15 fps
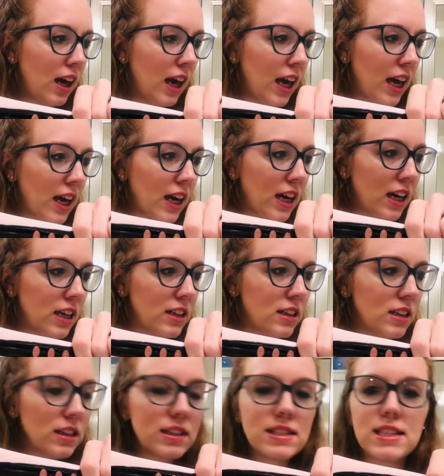
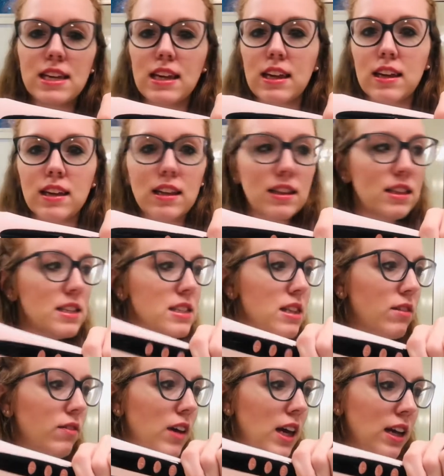And let's see, this
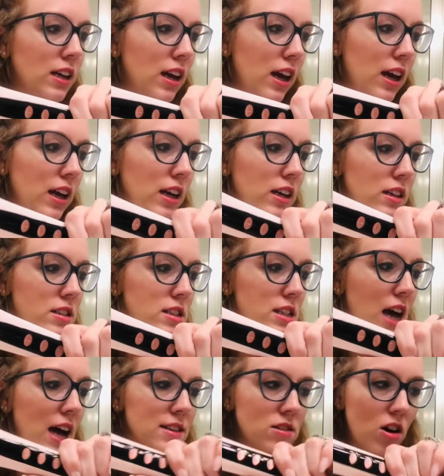Vite, it
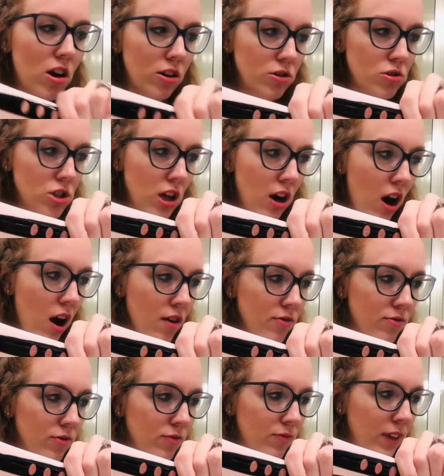has auto shut off,
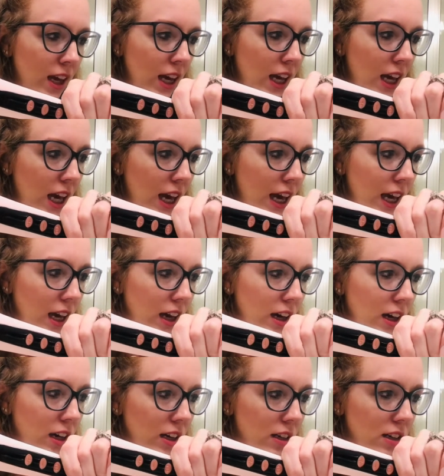
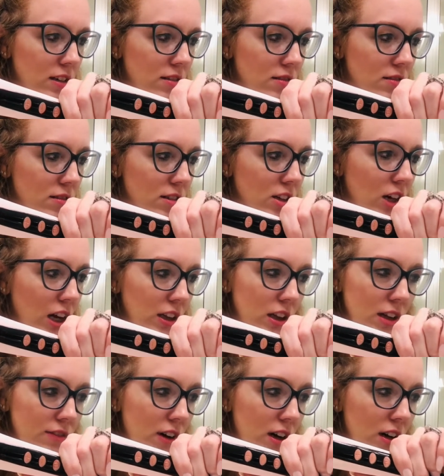and you gotta
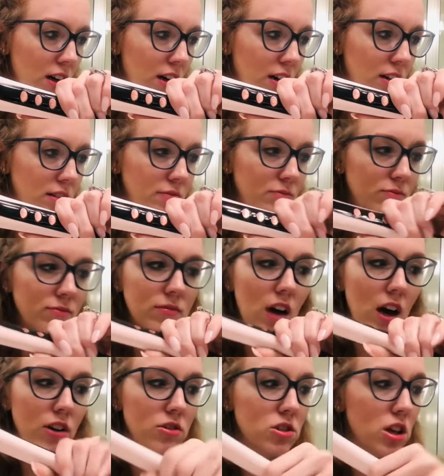love
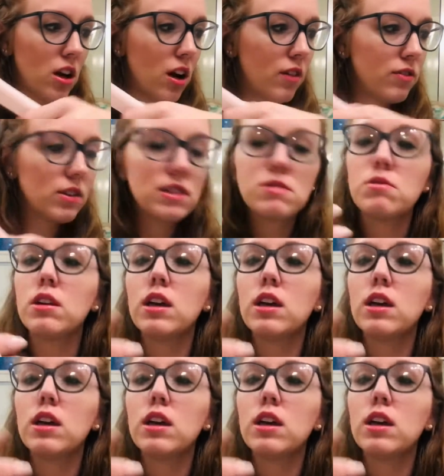auto shut off, that's